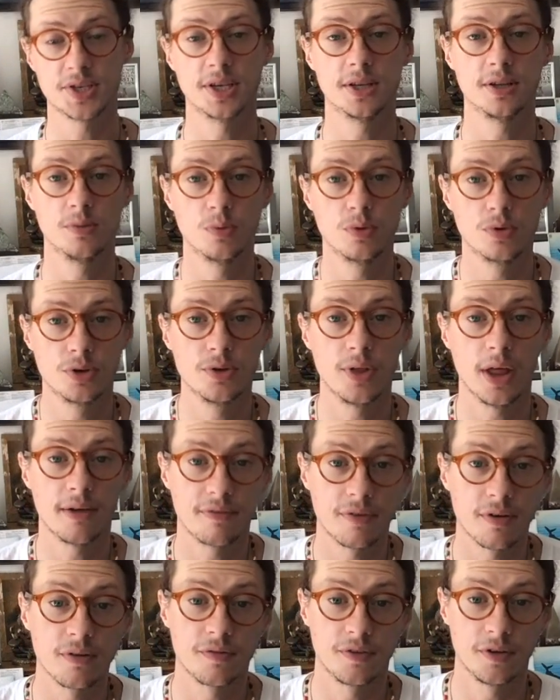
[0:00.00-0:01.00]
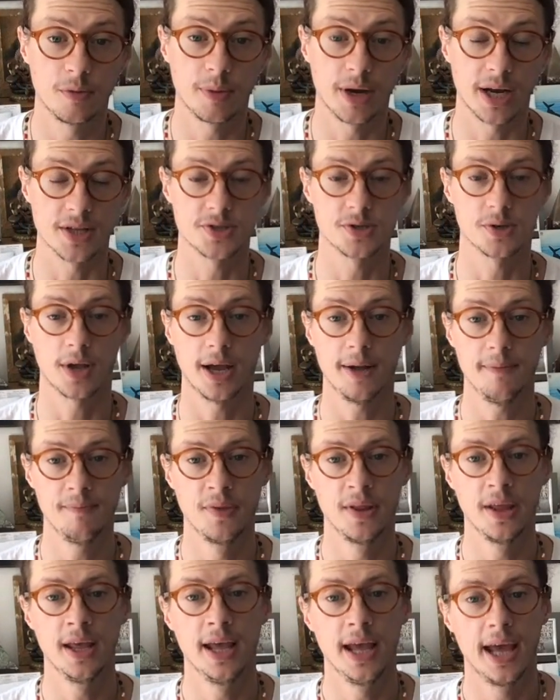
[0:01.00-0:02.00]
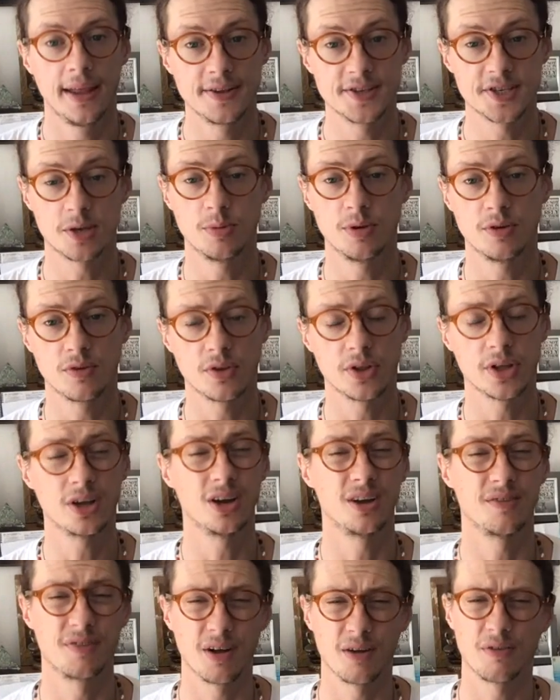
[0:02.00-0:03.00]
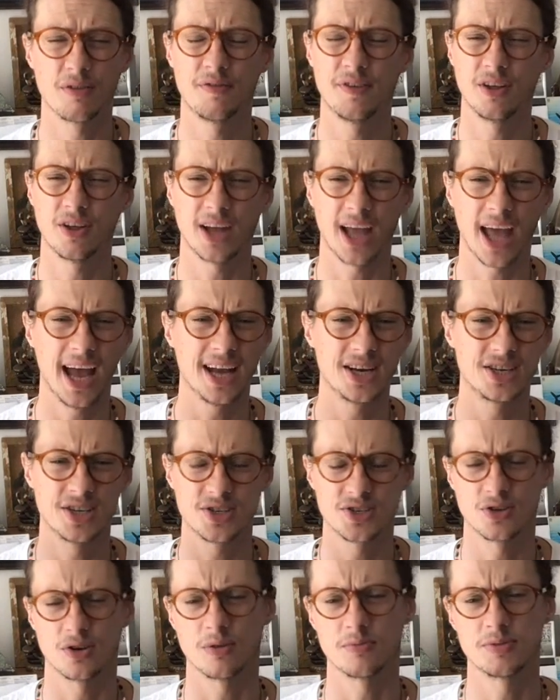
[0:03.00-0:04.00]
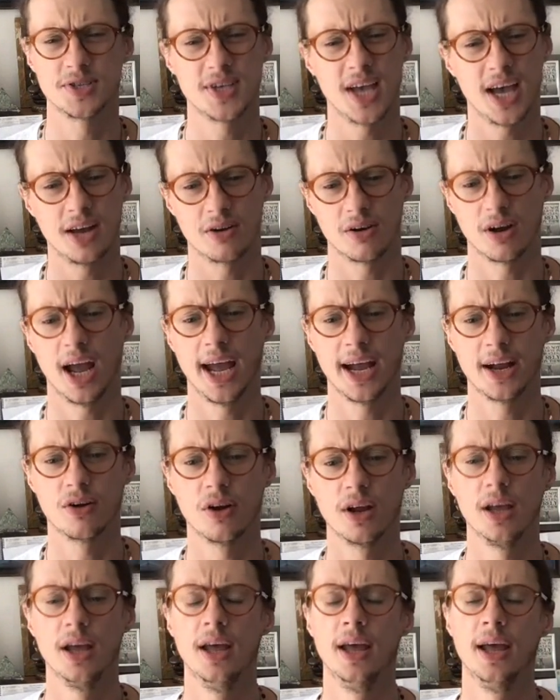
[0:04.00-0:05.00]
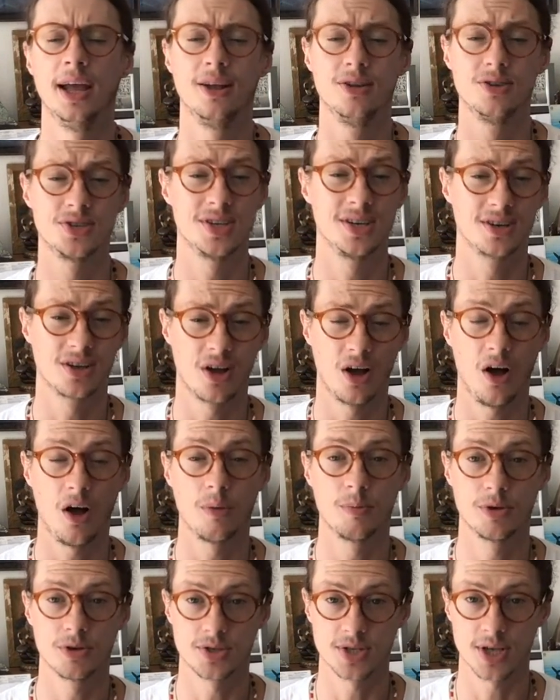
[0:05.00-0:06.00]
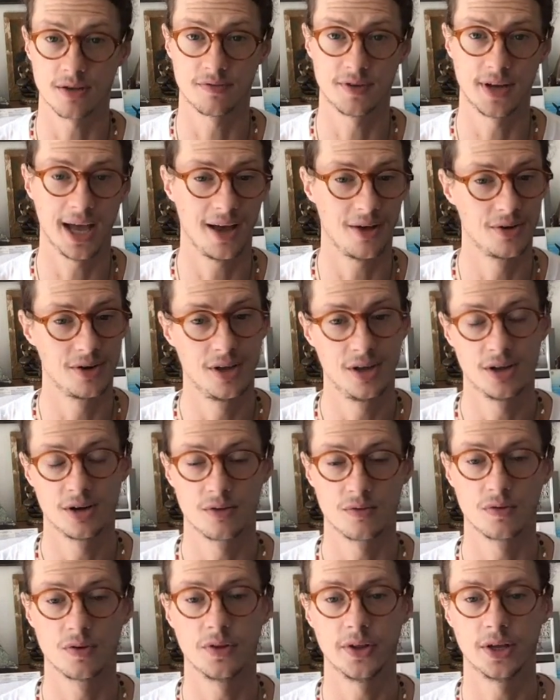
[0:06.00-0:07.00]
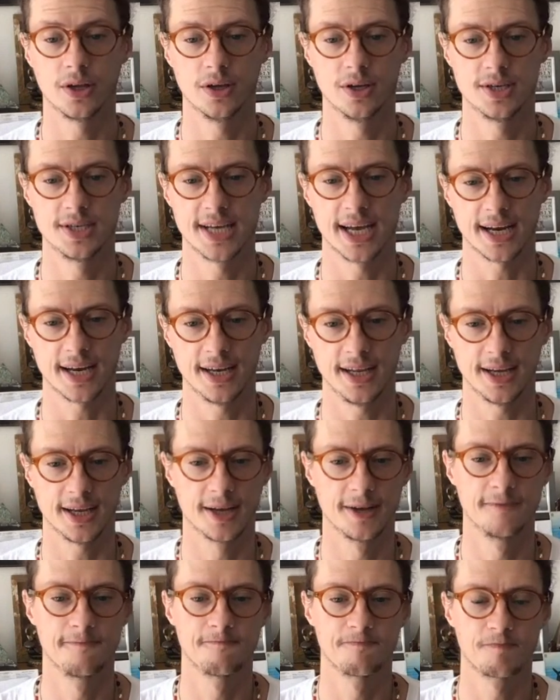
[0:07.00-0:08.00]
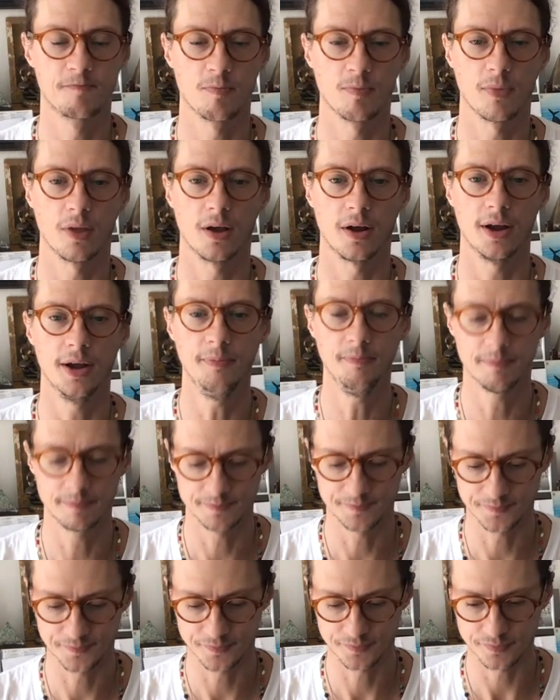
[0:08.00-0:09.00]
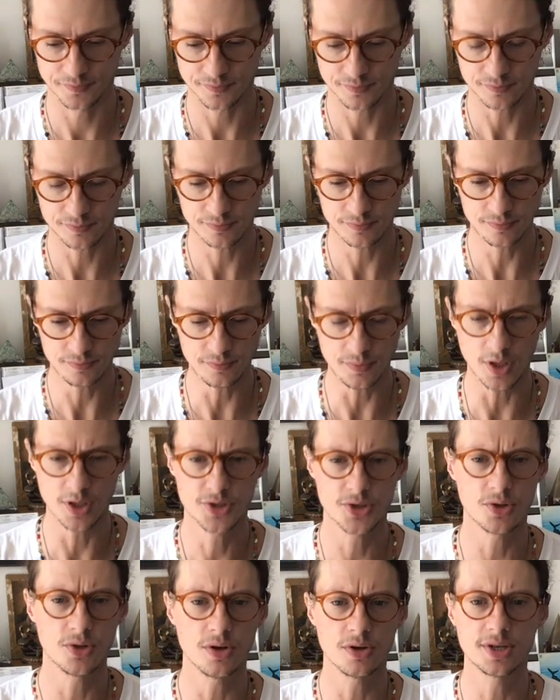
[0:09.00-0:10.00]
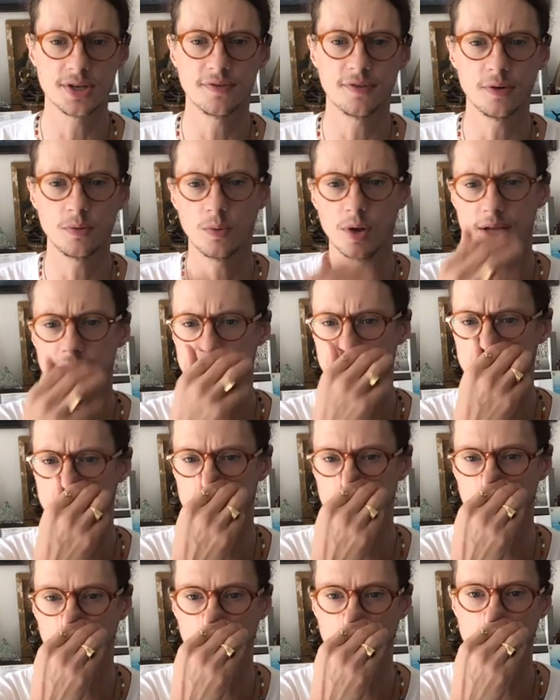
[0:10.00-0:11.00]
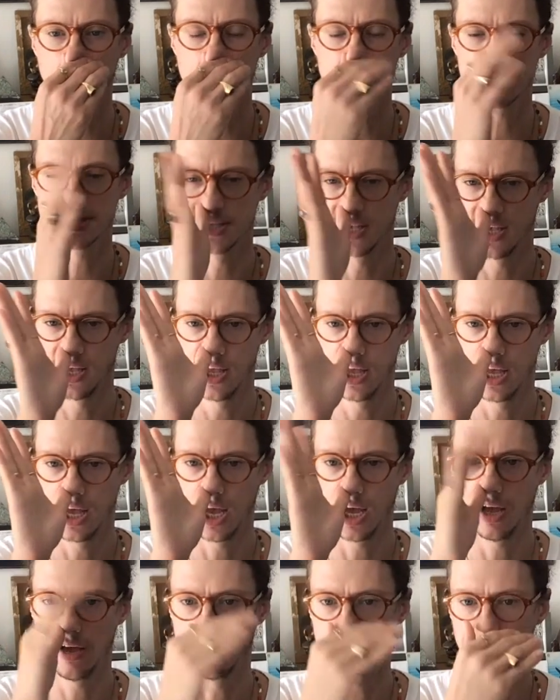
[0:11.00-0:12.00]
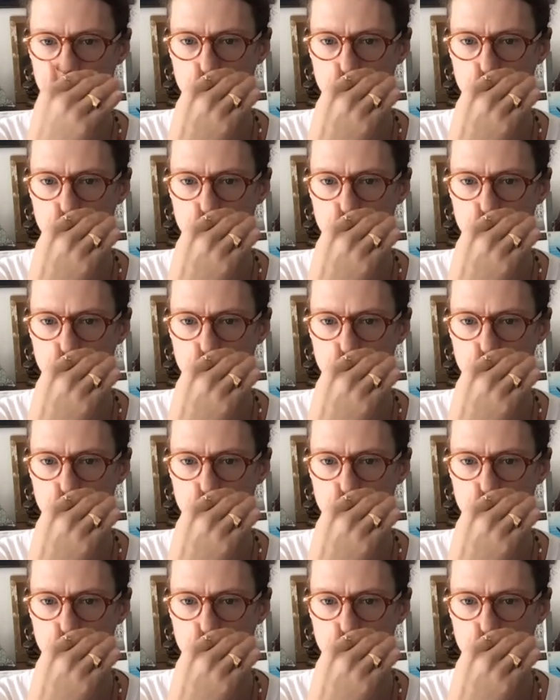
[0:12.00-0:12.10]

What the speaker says: we'll do that for a few minutes, okay? And this can be really good if you're ever feeling anxious or upset or angry. You just need to calm yourself down. Really good technique, all right? So there are different ways of doing this, of